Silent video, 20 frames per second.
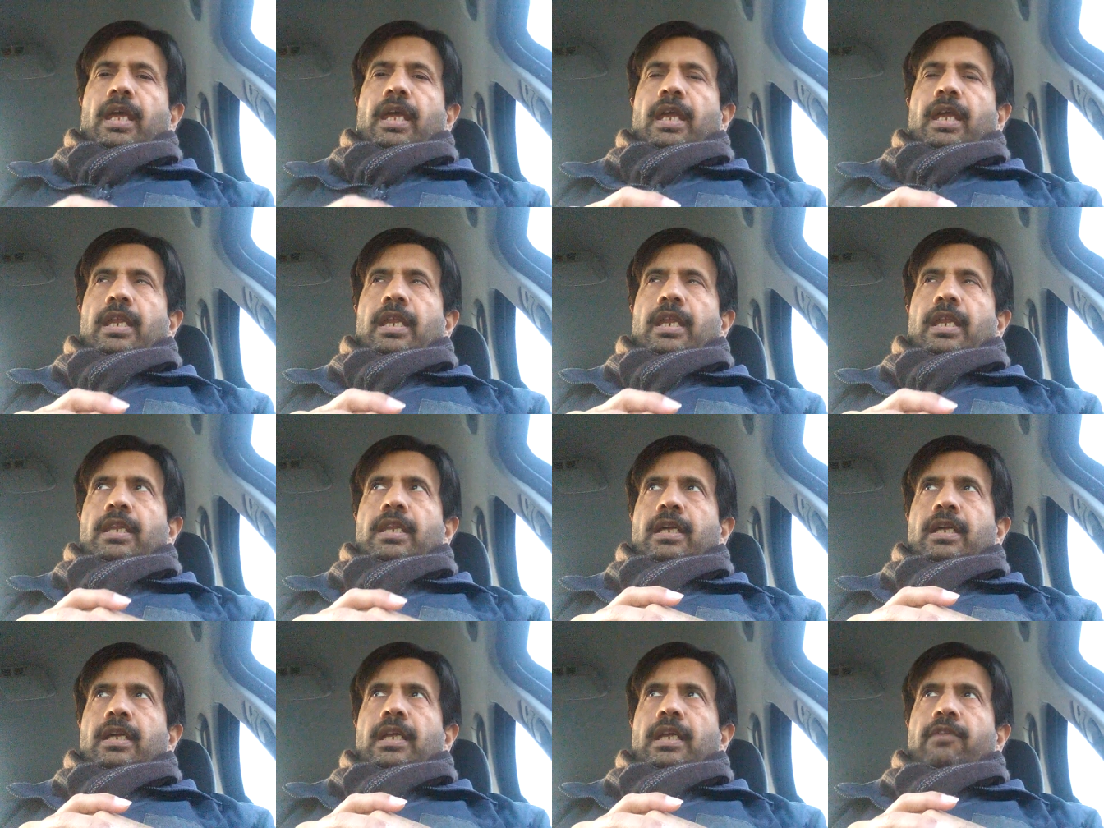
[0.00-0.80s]
And
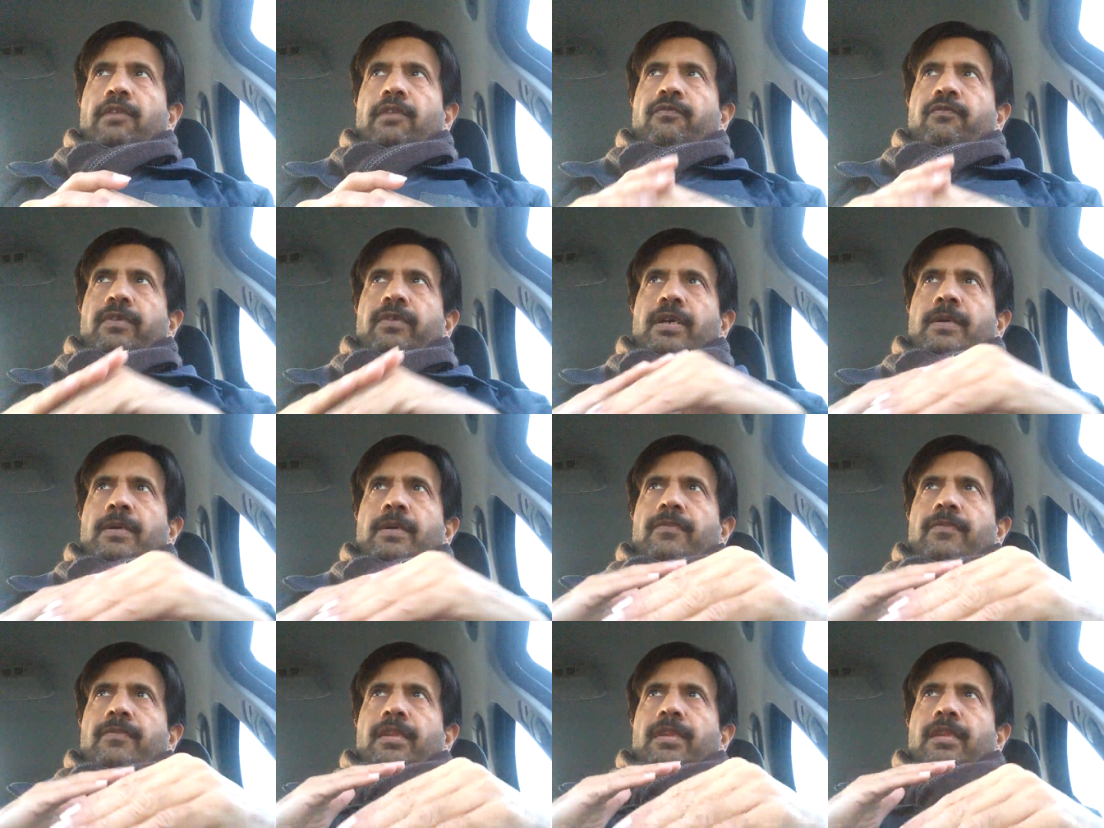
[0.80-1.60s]
uh, if uh,
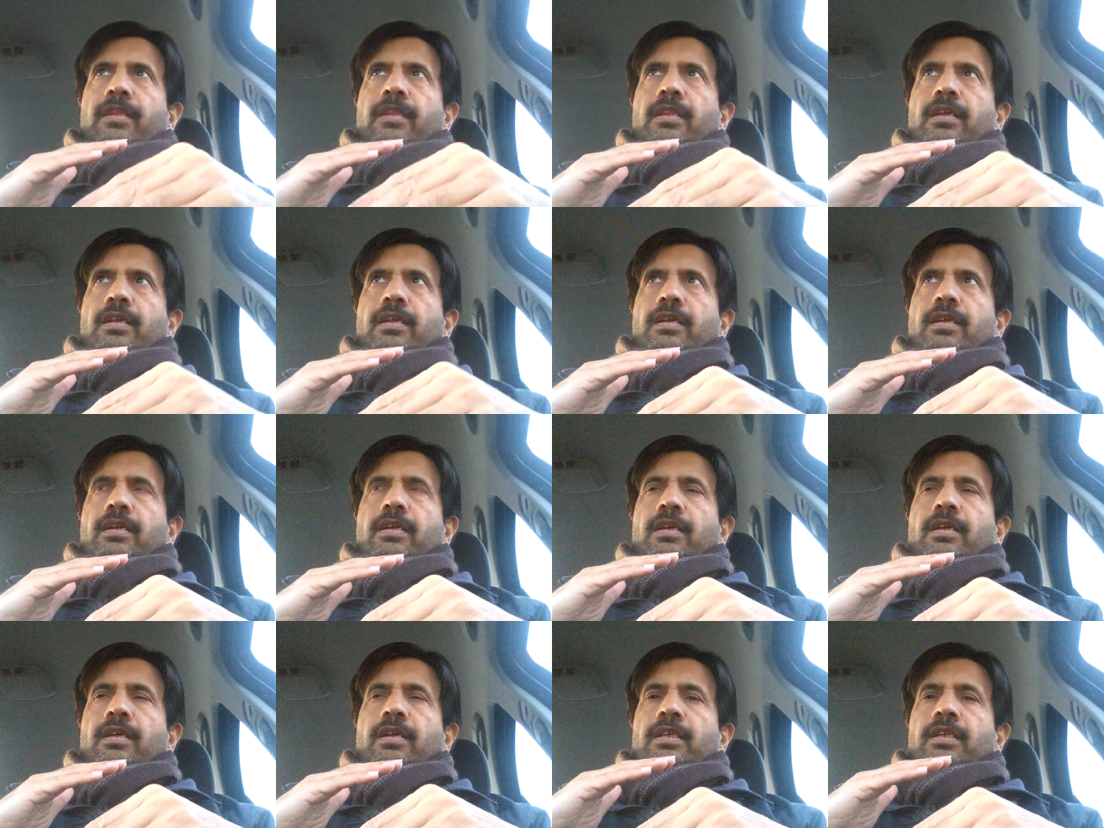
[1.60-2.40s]

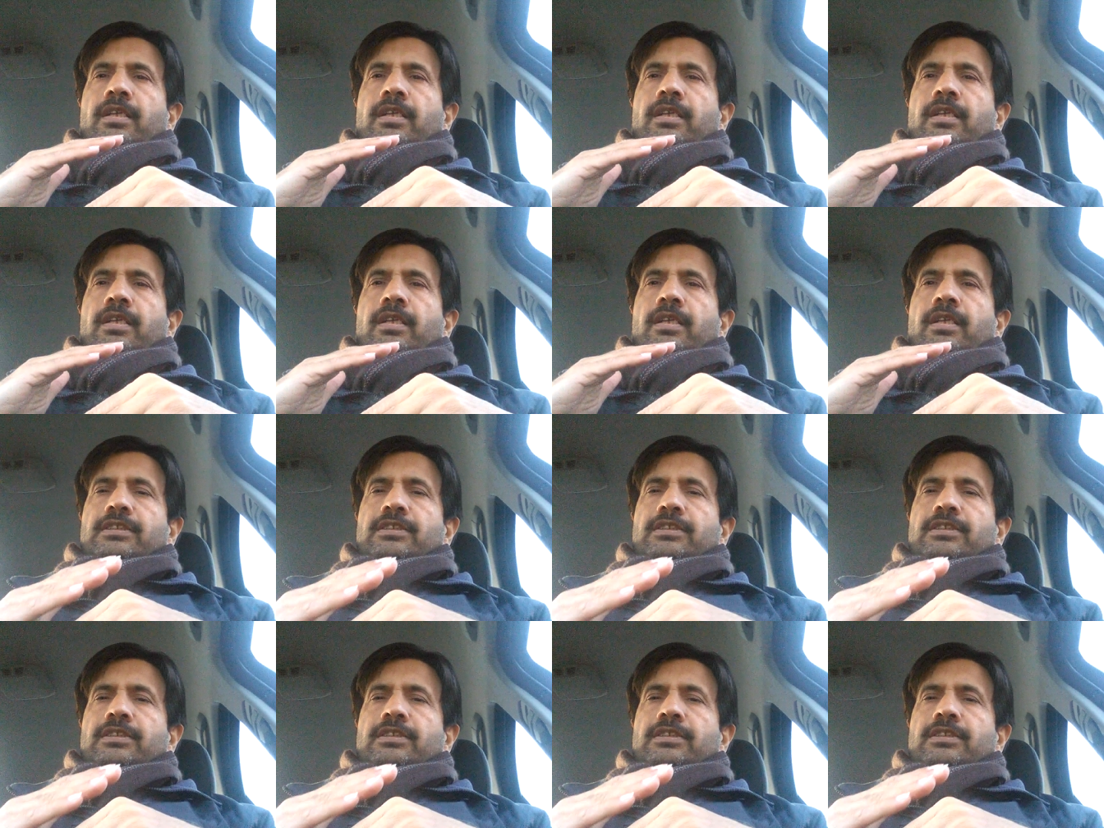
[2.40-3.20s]
uh,
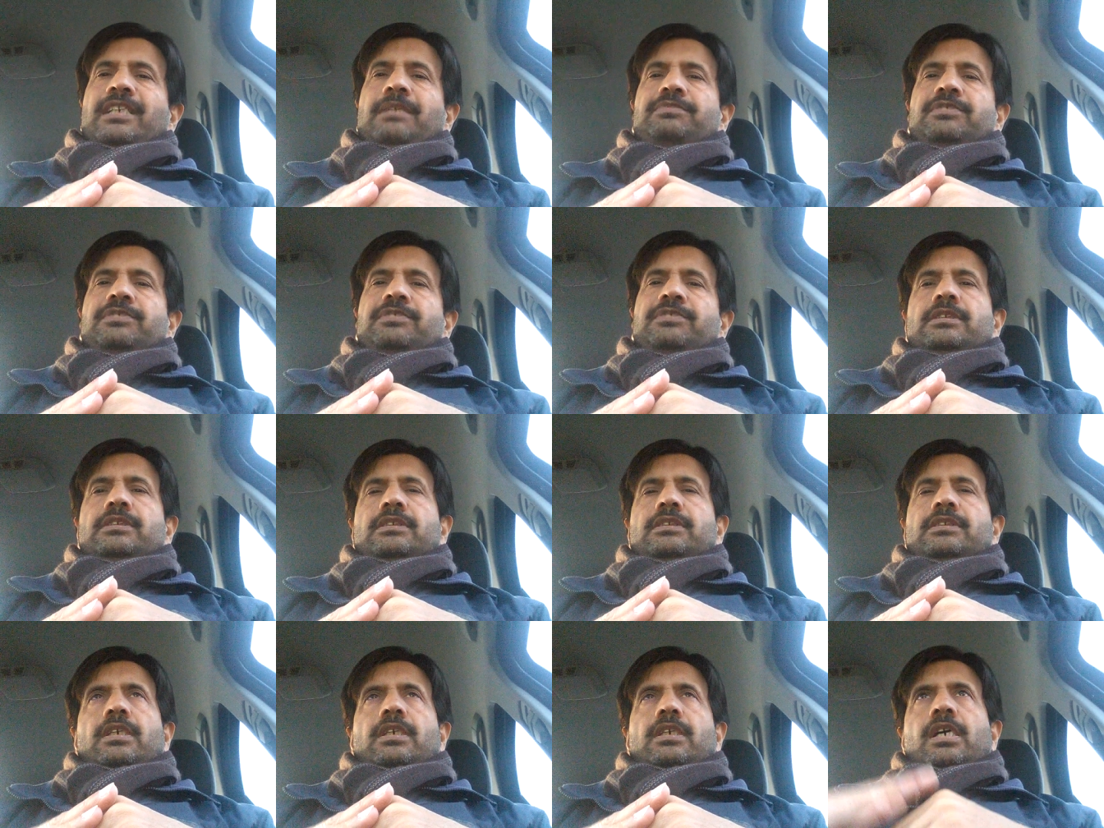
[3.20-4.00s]
severe
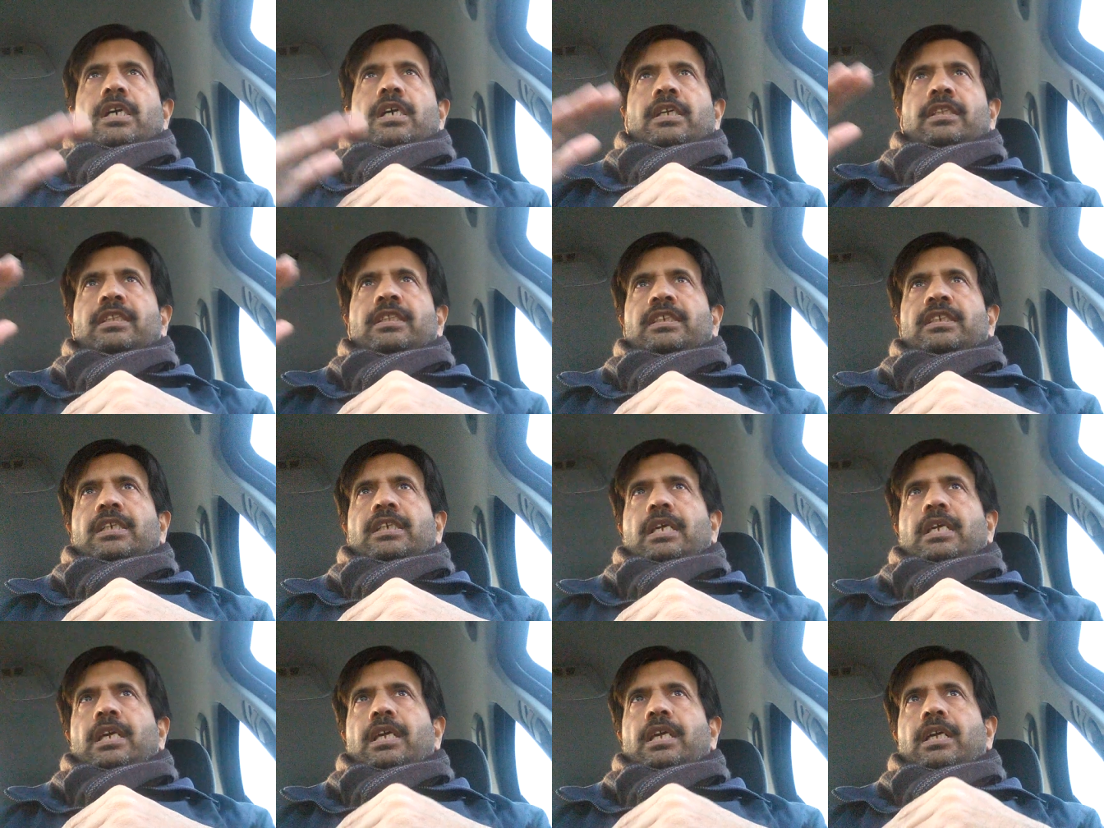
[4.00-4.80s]
sepsis or the
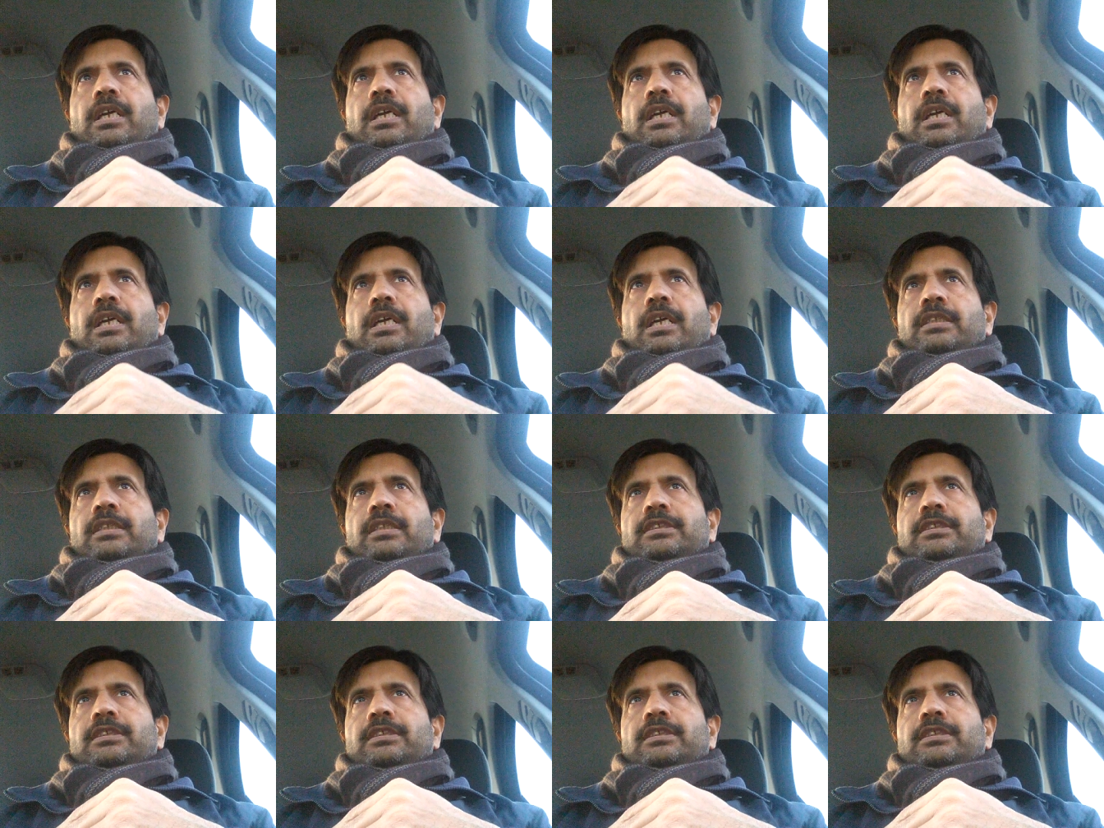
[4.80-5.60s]
uh,
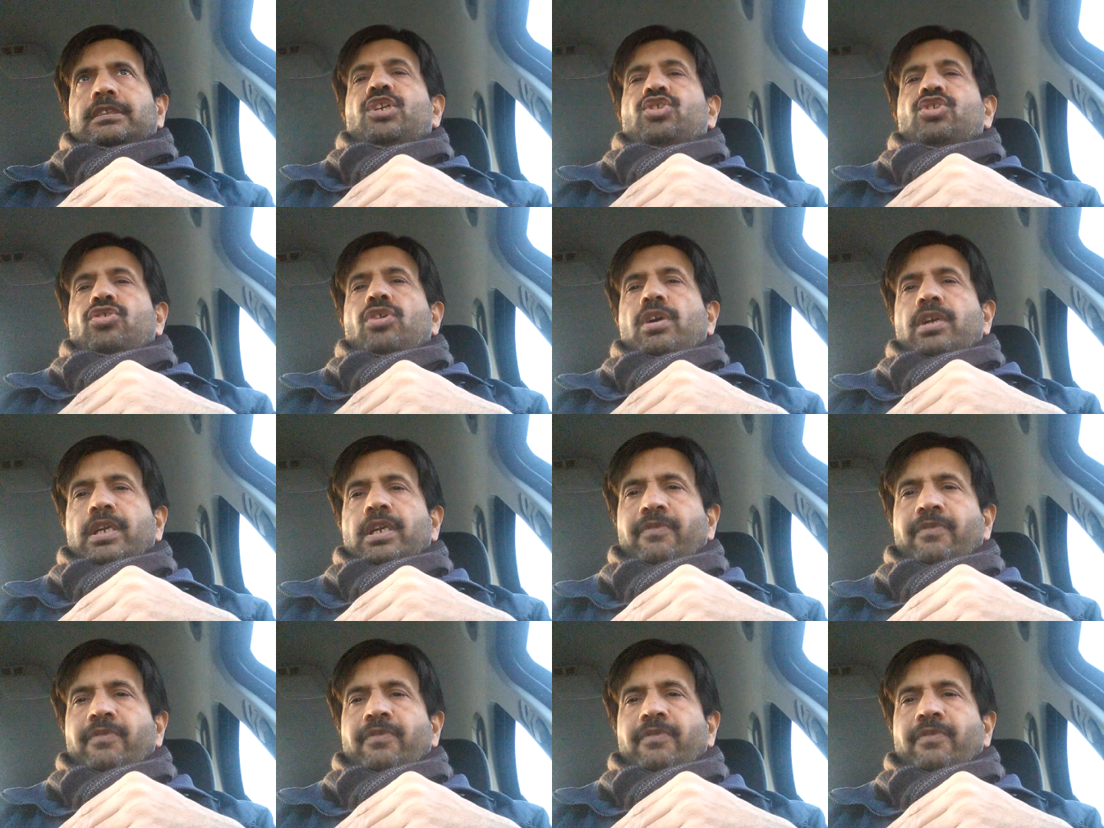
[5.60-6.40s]
septic shock
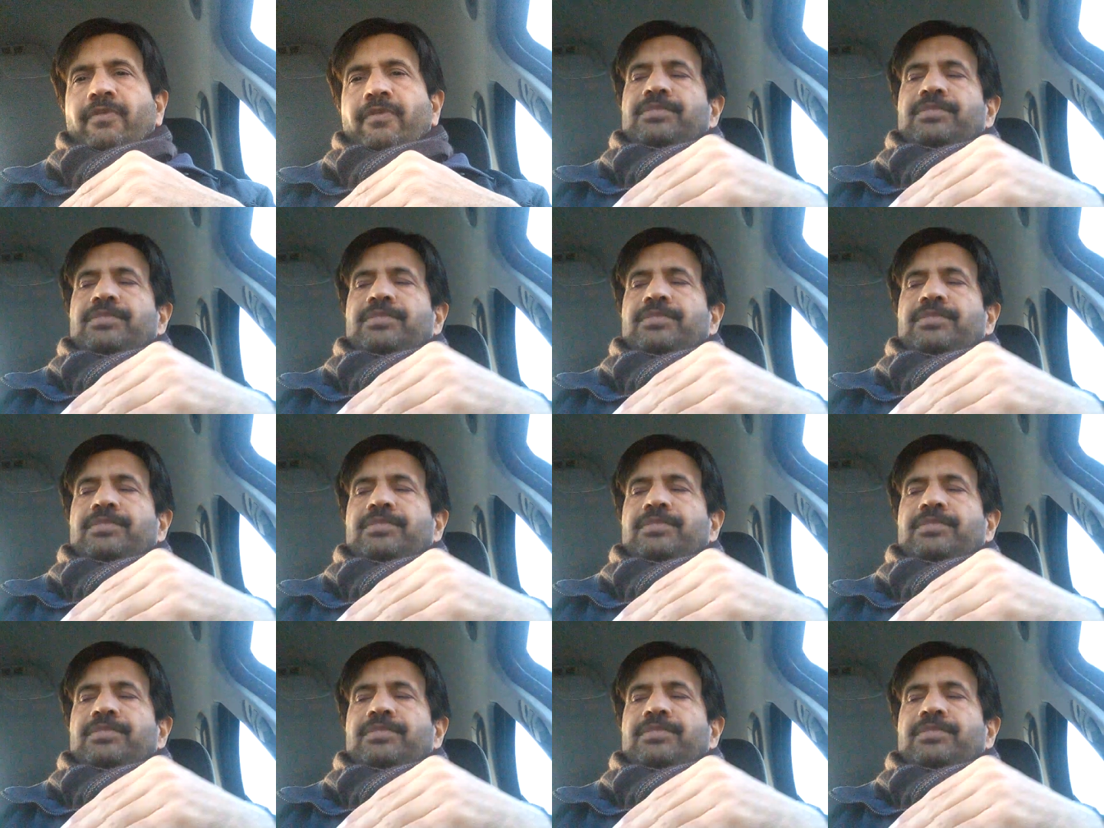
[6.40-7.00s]
develops